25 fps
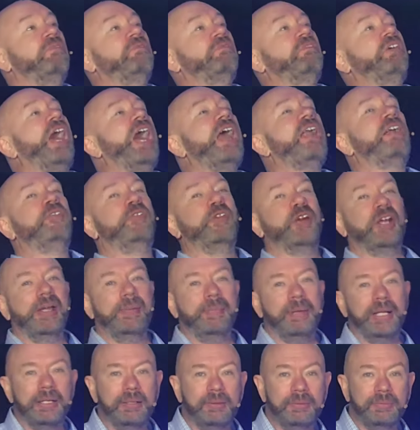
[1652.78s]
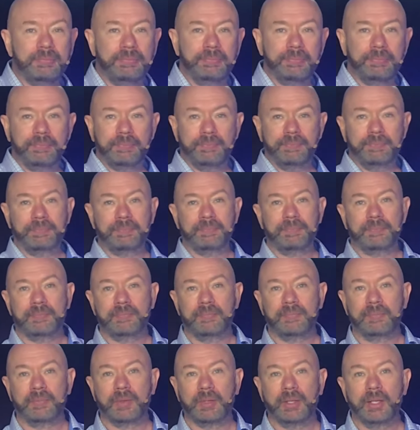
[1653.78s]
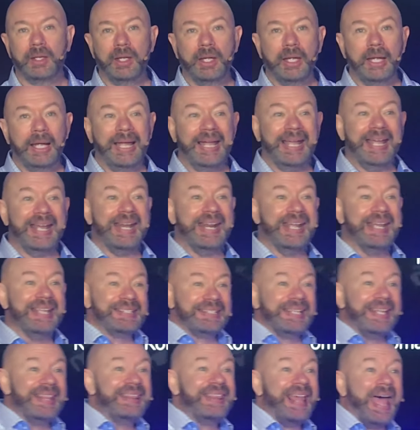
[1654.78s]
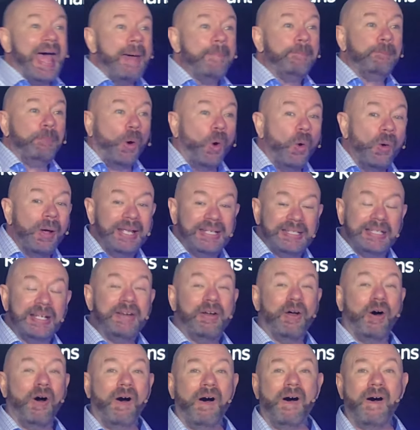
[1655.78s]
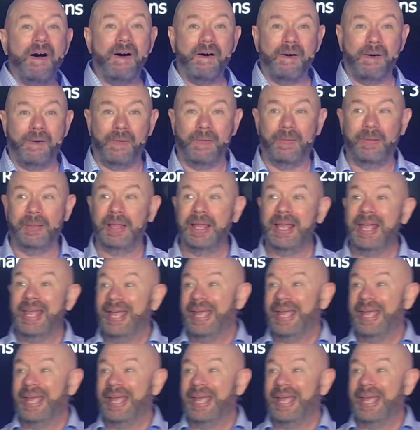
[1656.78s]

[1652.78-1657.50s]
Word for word: God will forgive me. It isn't that point at all.